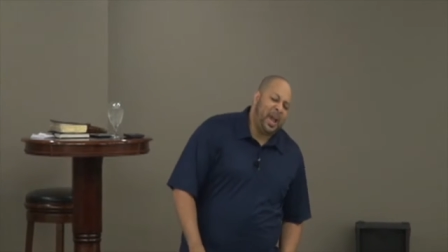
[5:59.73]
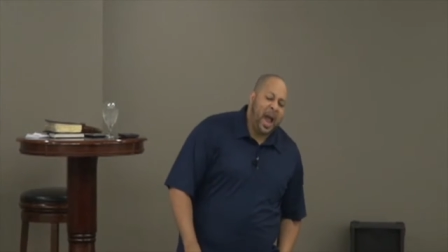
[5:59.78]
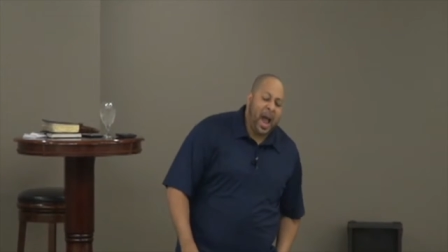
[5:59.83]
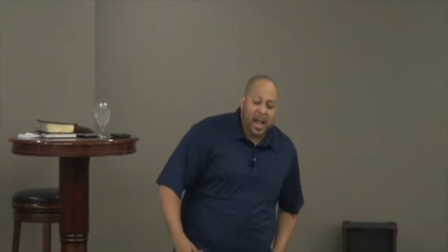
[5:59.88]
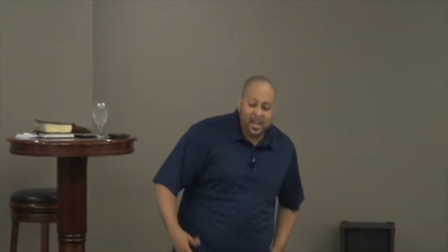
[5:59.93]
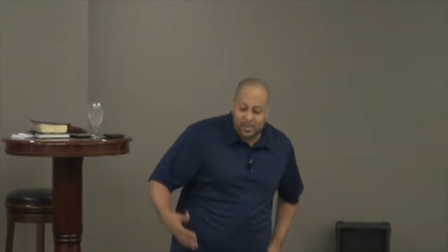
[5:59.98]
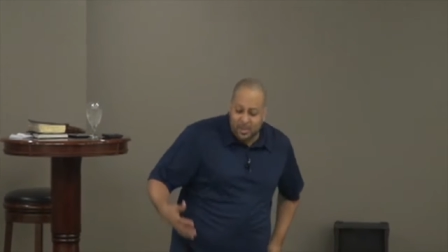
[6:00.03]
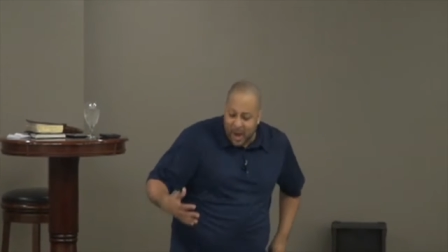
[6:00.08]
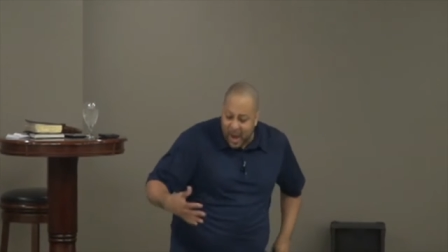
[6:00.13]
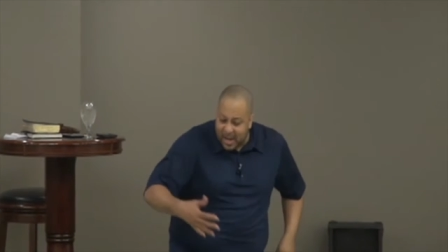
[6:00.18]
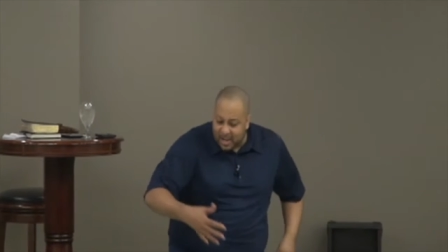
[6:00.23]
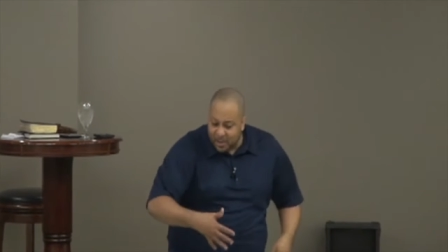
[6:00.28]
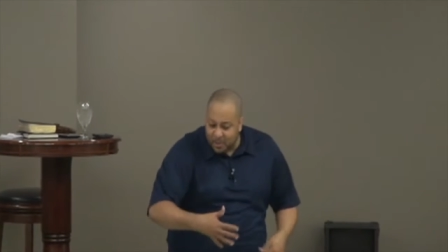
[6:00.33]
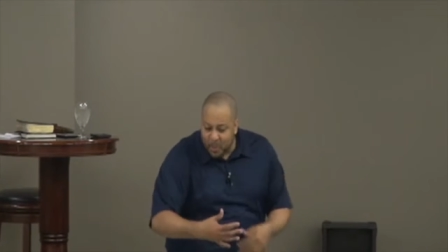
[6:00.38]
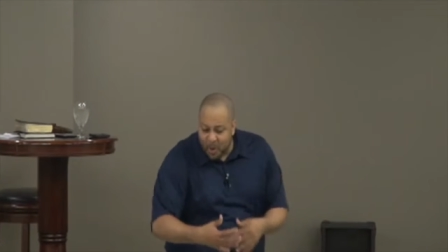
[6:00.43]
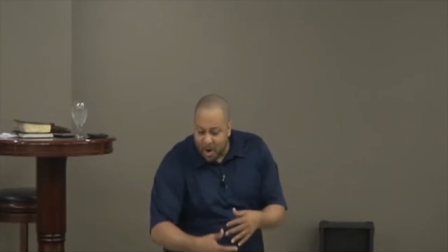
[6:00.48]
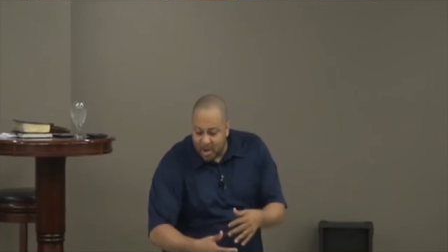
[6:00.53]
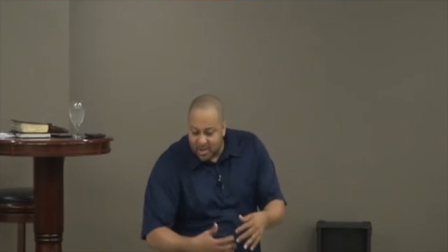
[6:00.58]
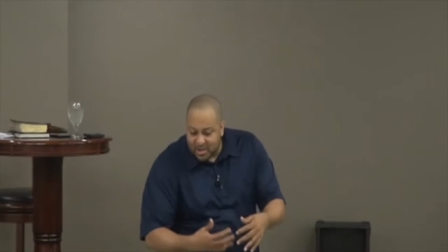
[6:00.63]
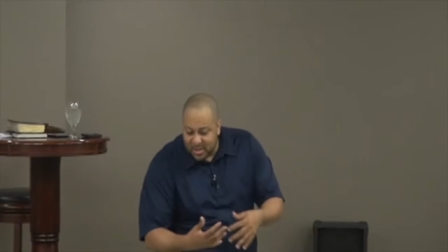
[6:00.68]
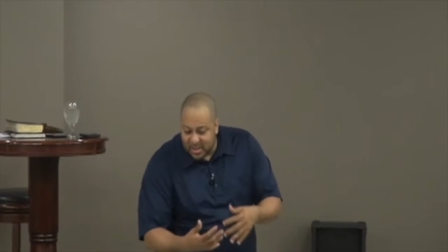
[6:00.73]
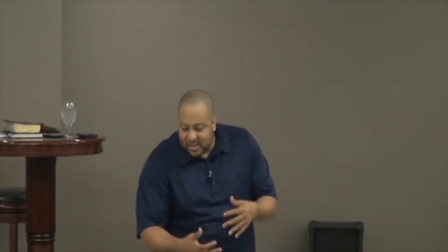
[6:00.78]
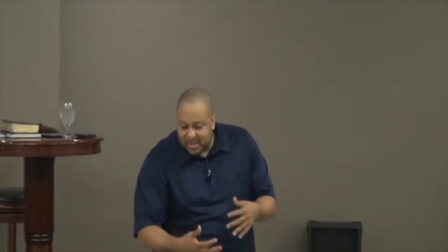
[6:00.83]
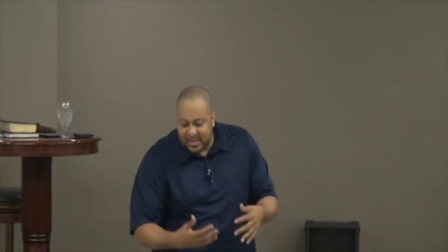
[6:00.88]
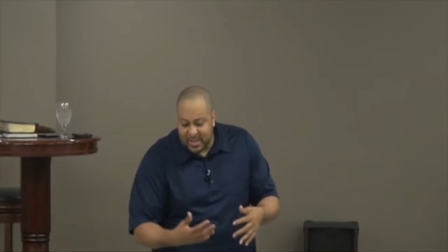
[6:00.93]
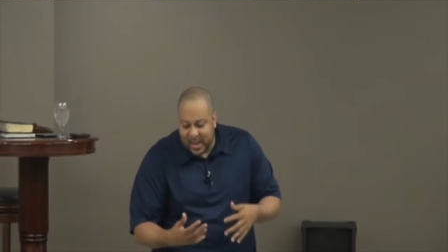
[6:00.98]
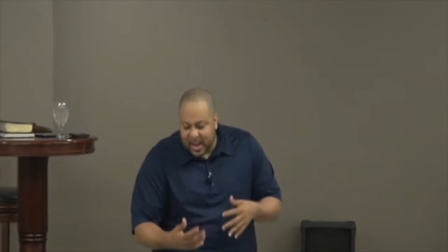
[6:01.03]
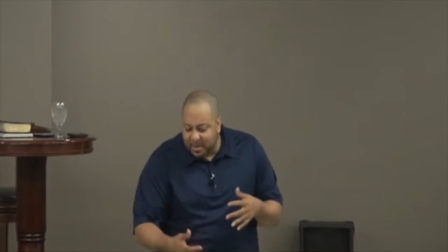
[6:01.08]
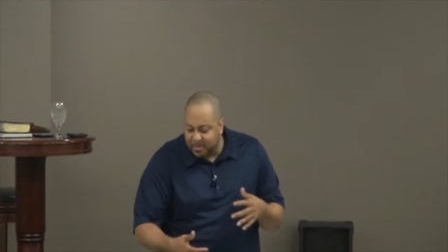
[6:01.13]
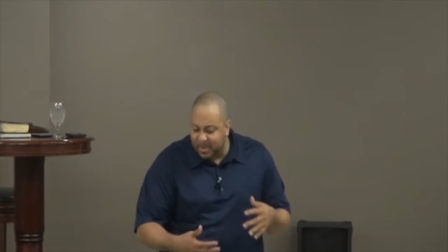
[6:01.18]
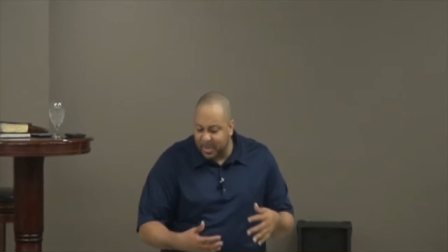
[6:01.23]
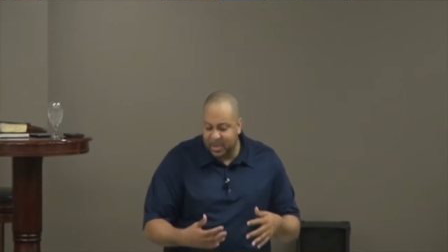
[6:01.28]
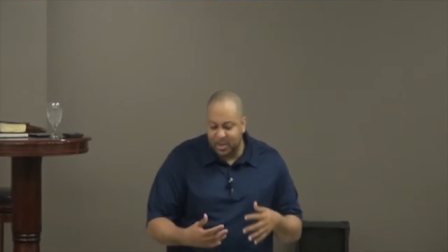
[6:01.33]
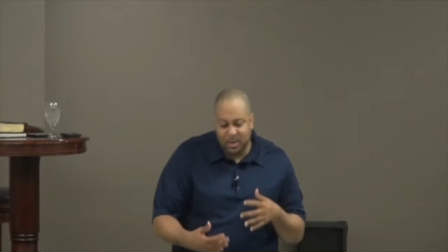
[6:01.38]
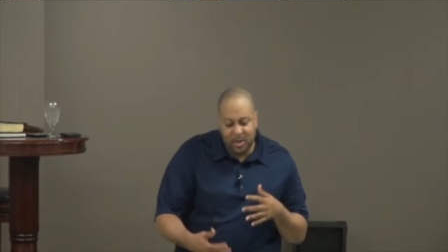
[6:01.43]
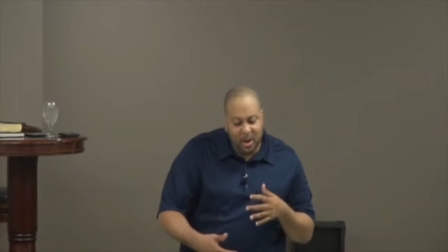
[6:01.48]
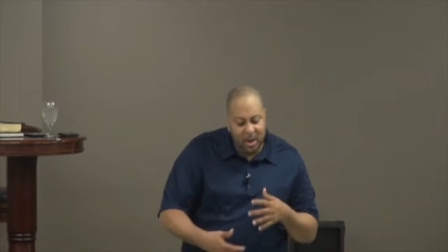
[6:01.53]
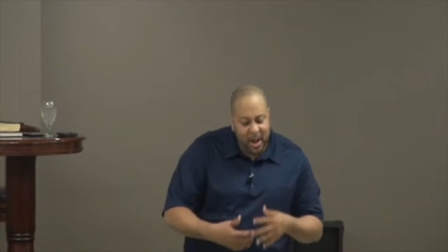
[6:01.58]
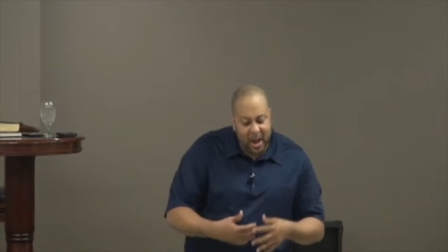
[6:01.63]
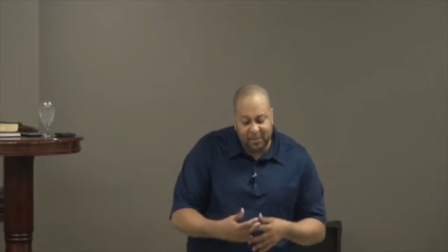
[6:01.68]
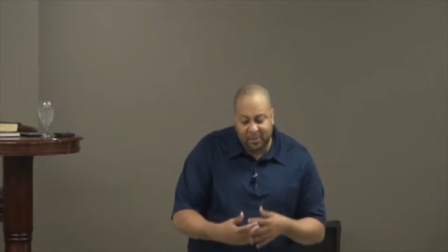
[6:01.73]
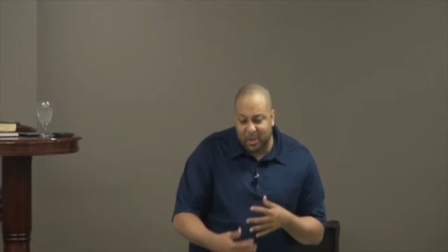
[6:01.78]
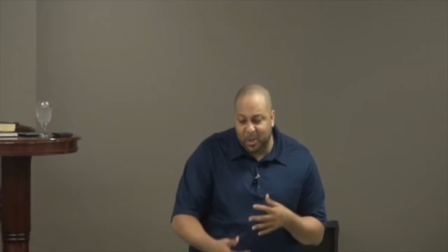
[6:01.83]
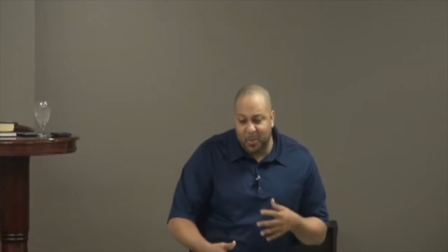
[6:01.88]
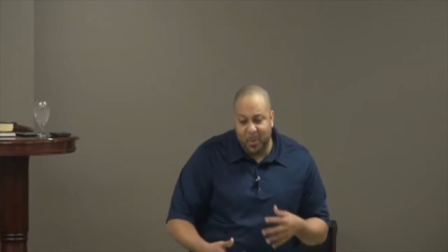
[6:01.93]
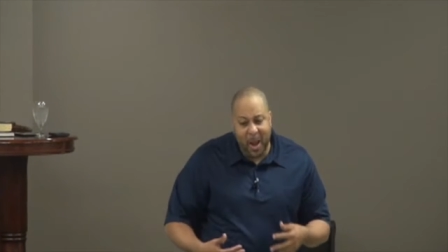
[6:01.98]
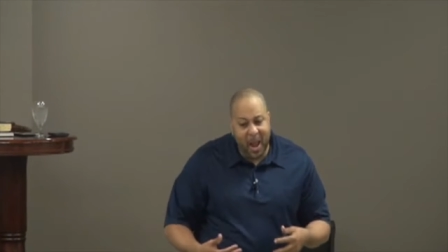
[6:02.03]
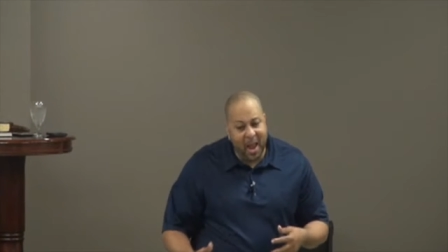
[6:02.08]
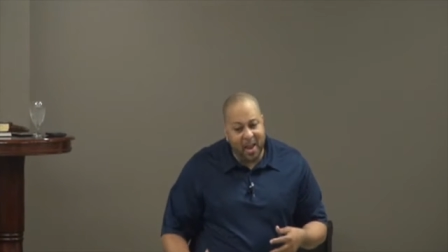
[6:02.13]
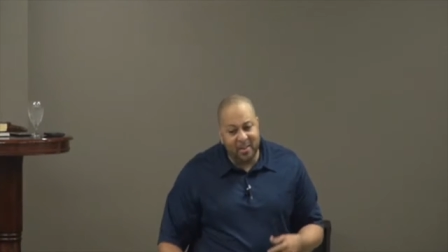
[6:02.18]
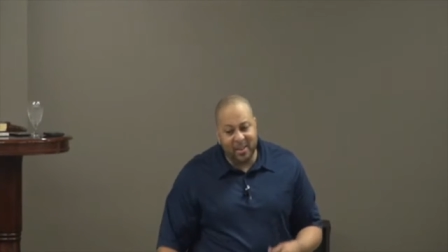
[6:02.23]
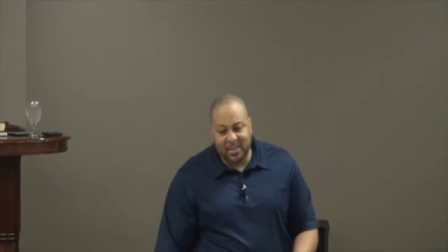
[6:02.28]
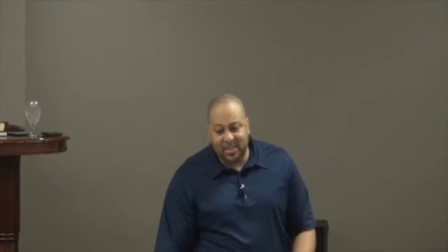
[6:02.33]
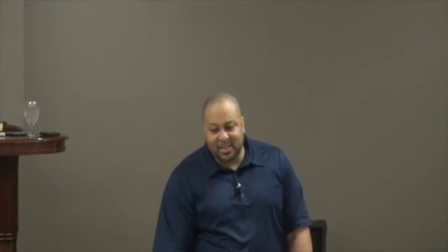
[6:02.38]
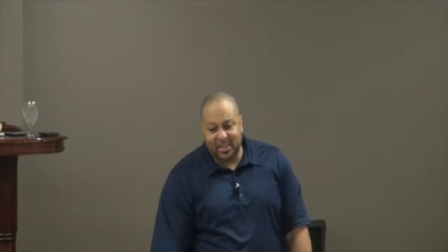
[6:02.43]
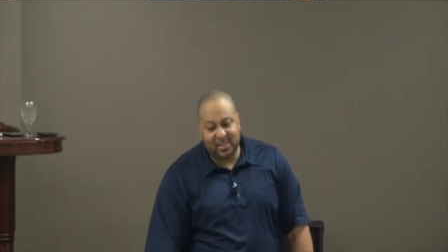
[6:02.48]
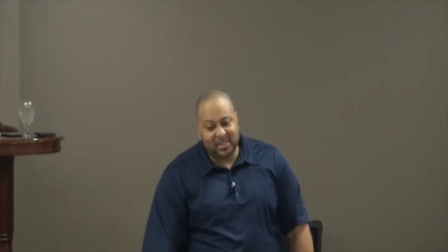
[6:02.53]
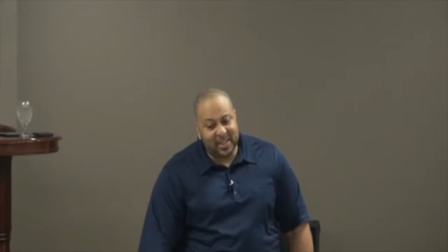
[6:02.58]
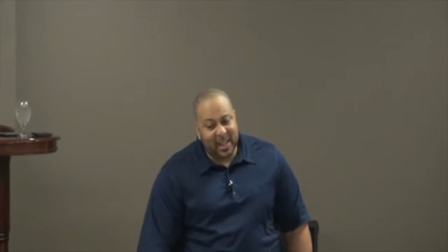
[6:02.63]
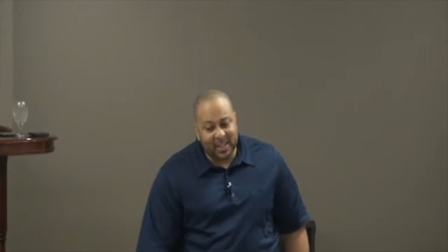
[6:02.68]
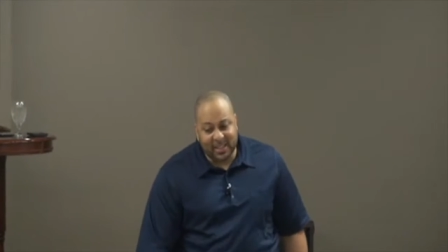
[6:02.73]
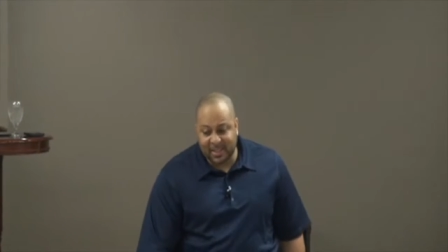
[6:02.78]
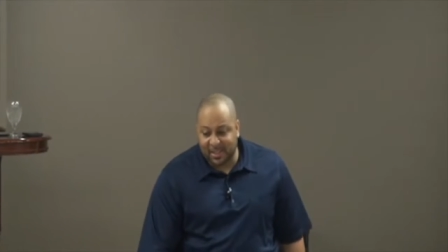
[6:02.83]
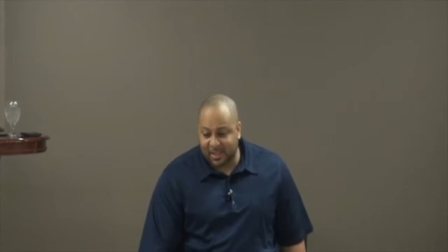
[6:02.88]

I tried to wash in the sink, but you know, after a while, it just that